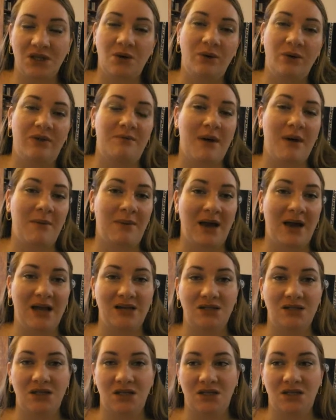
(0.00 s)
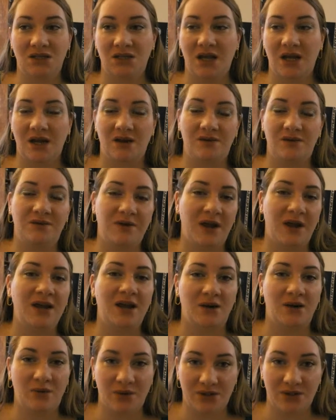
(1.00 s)
deal with my mind and
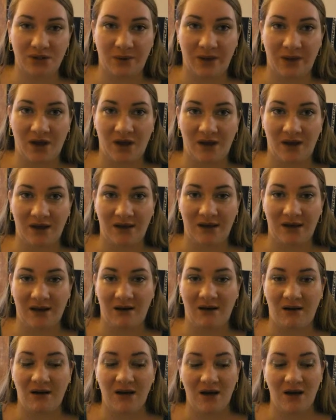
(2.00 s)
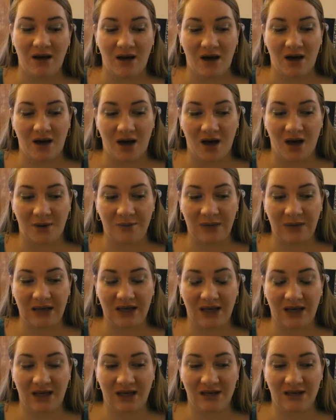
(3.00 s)
find out what's going on in there,
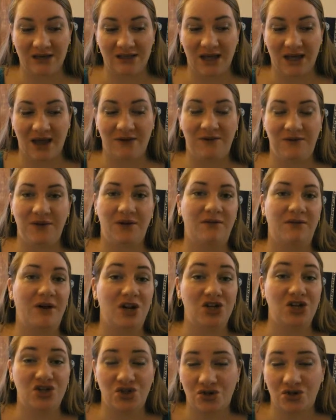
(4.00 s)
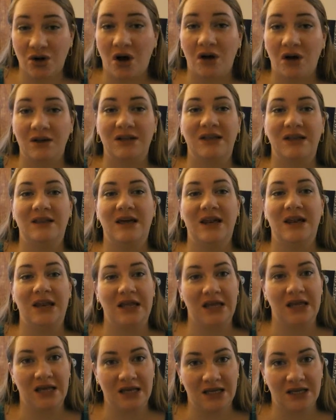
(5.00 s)
because I feel very strongly that
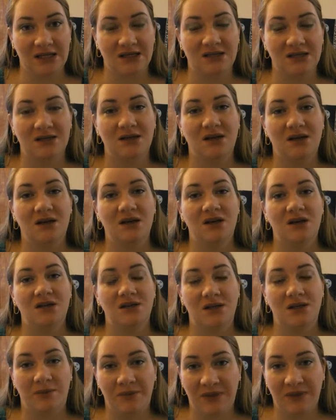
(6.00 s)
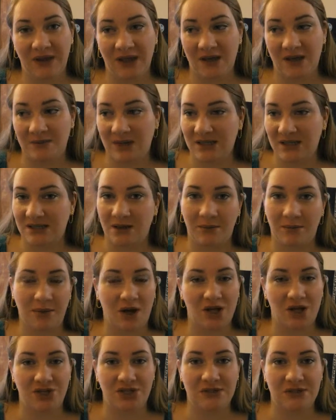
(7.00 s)
it is something in my
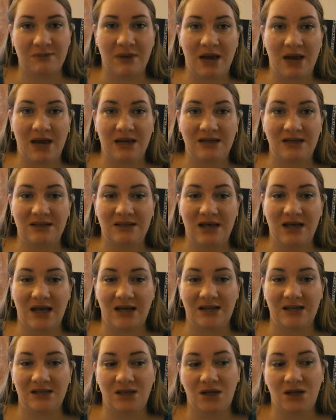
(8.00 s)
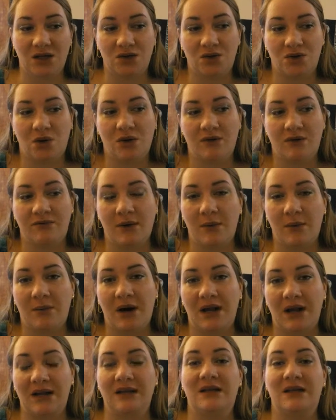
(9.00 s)
subconscious mind that is in control of my
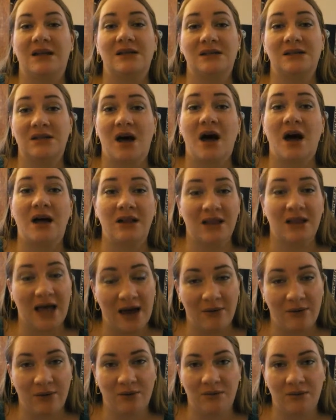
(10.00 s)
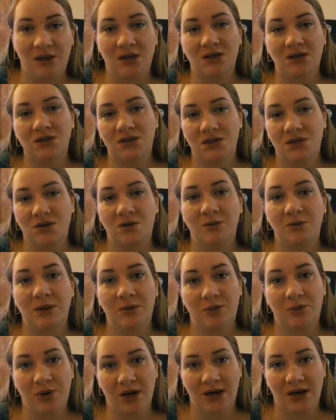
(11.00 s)
body, that is not allowing me to
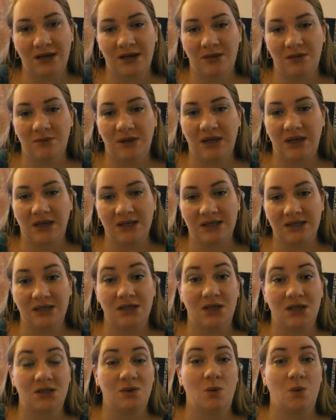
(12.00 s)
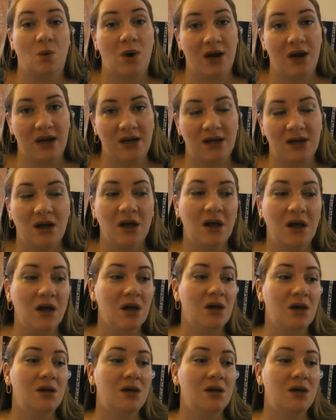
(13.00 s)
be pregnant because it doesn't want it.